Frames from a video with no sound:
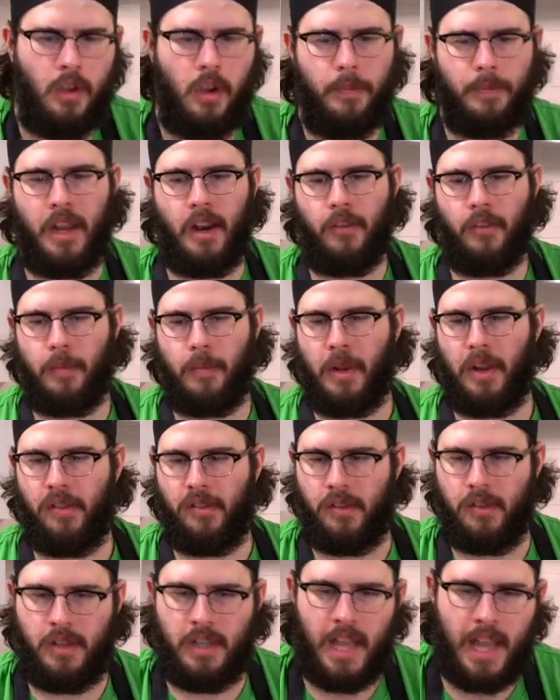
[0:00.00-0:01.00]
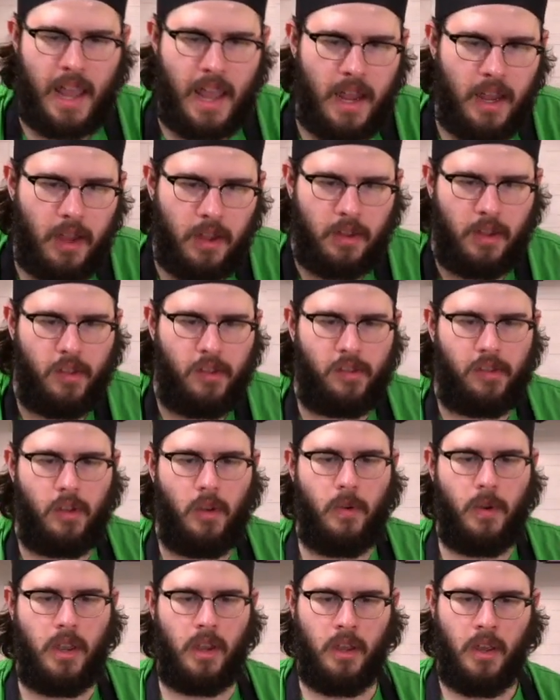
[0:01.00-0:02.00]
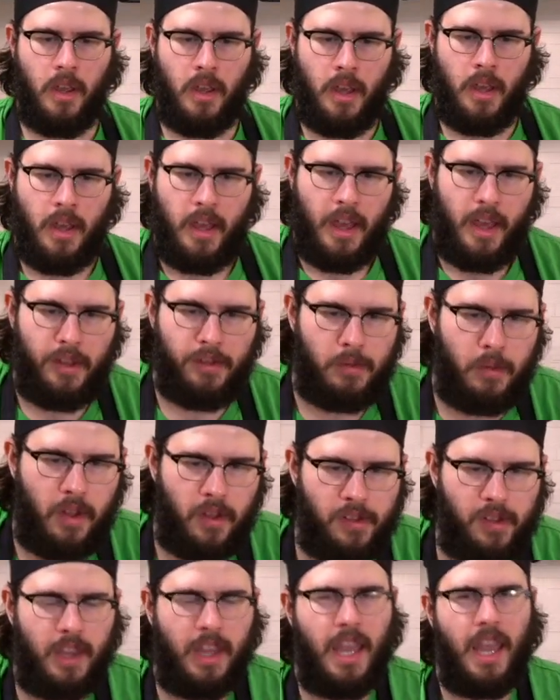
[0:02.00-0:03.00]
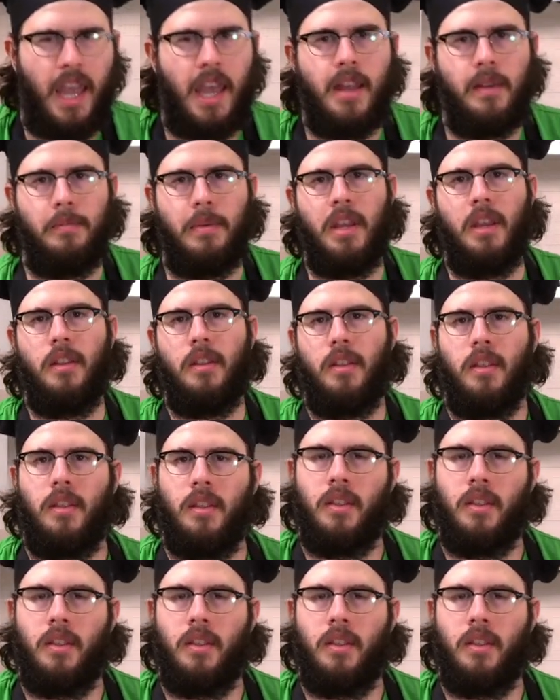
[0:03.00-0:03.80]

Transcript: Hope that everybody's day is going as well as it can be.